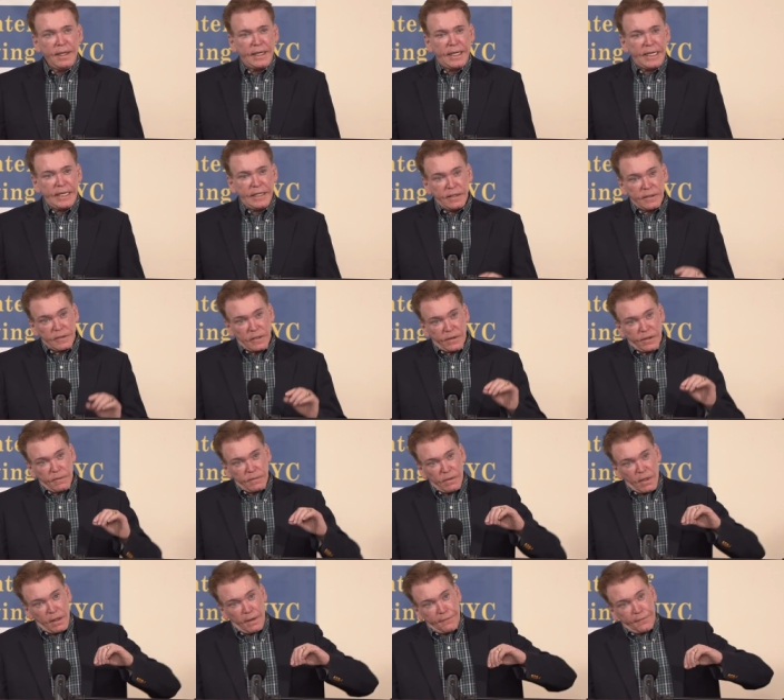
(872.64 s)
In
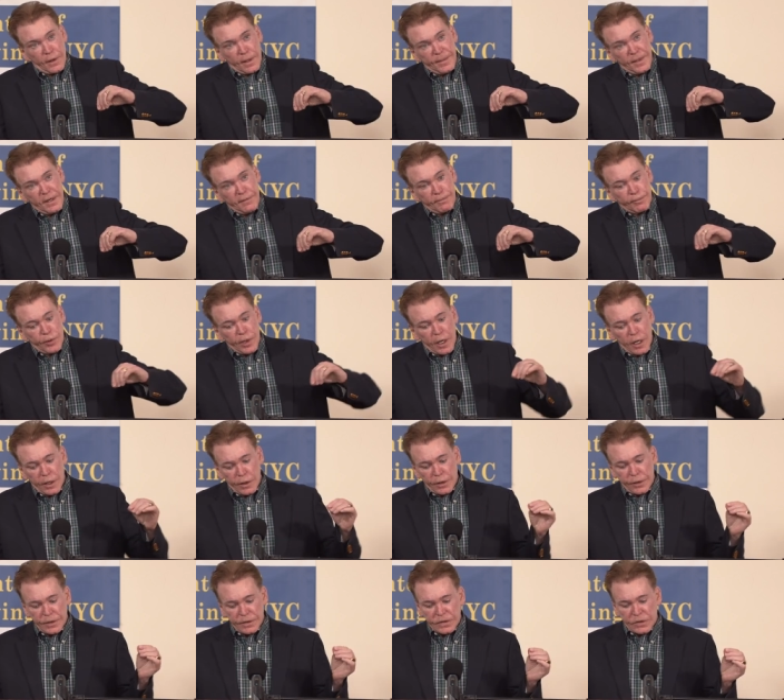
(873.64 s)
affirmative prayer,
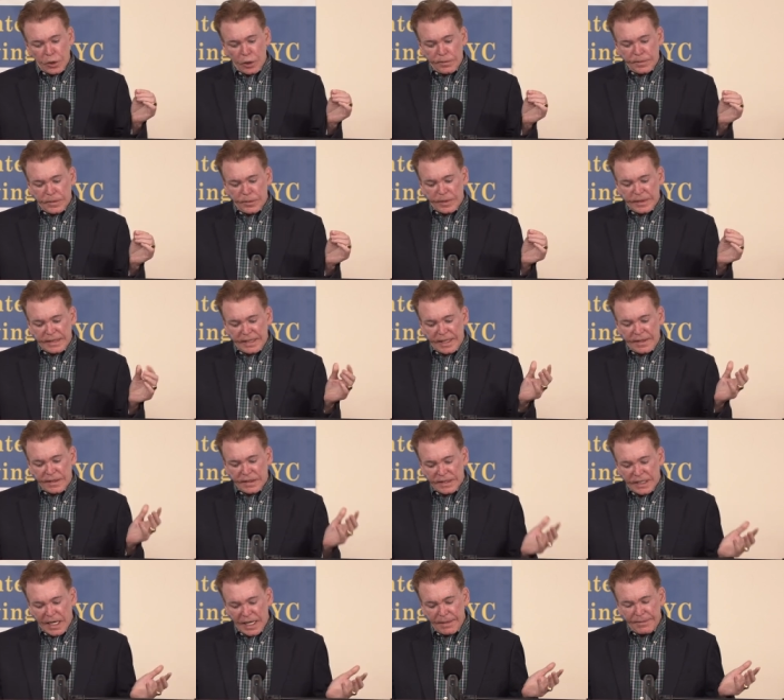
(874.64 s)
Ernest Holmes would say the
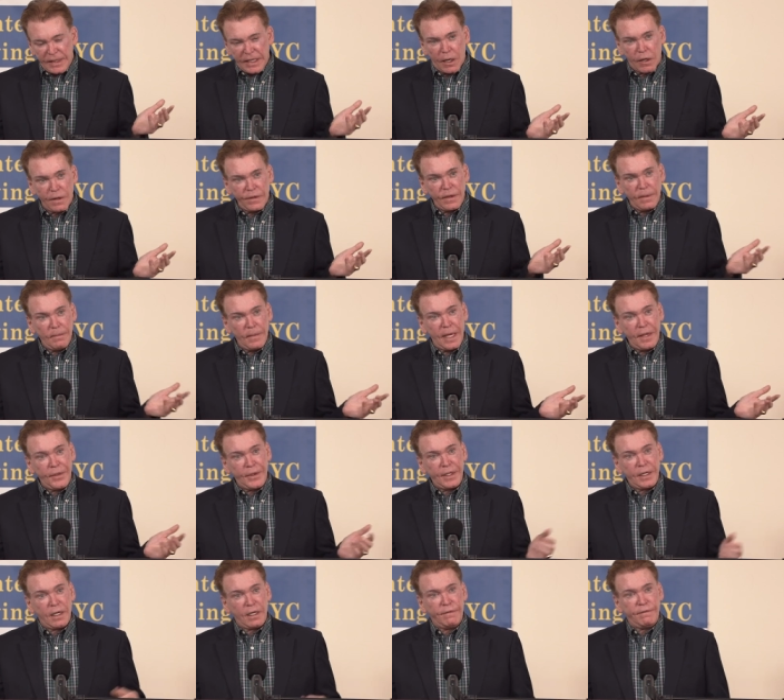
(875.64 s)
time, the art, the
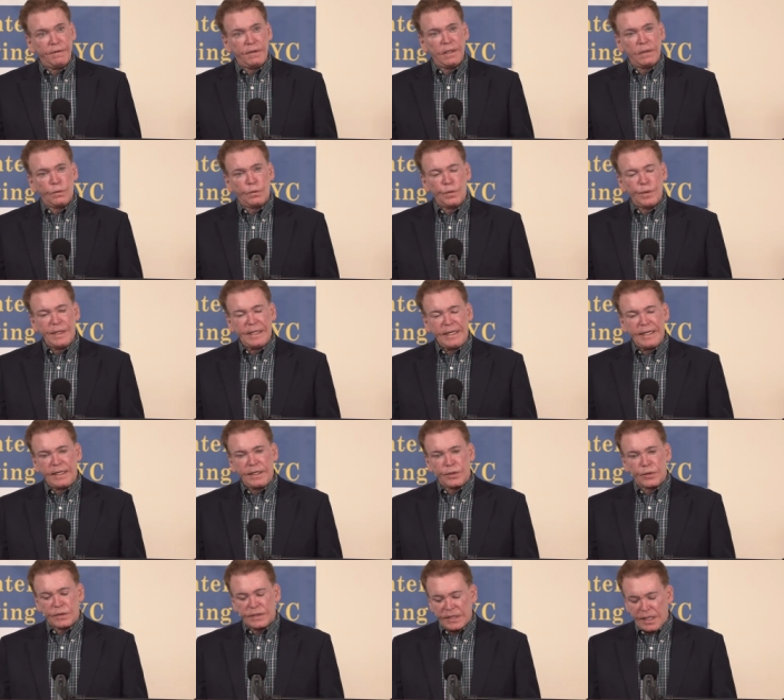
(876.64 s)
method of ridding
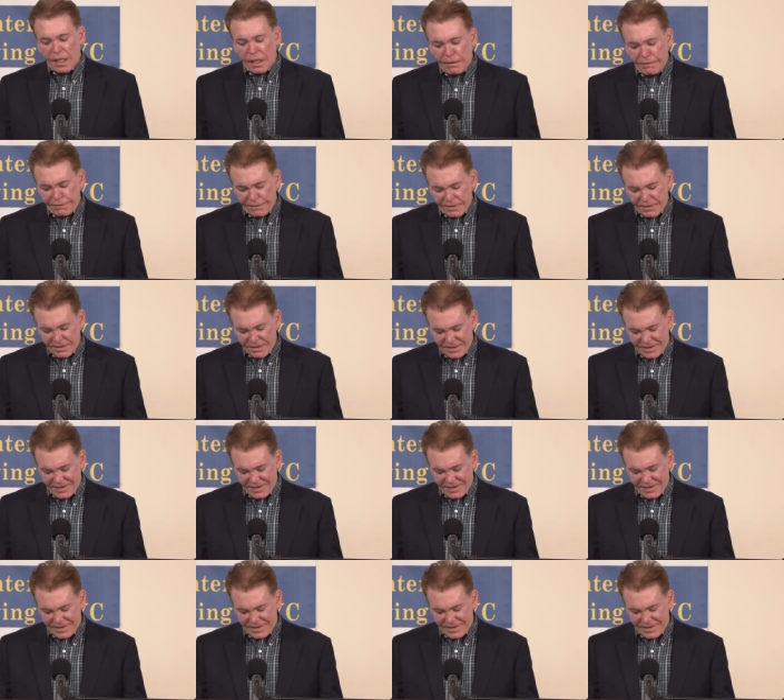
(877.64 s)
yourself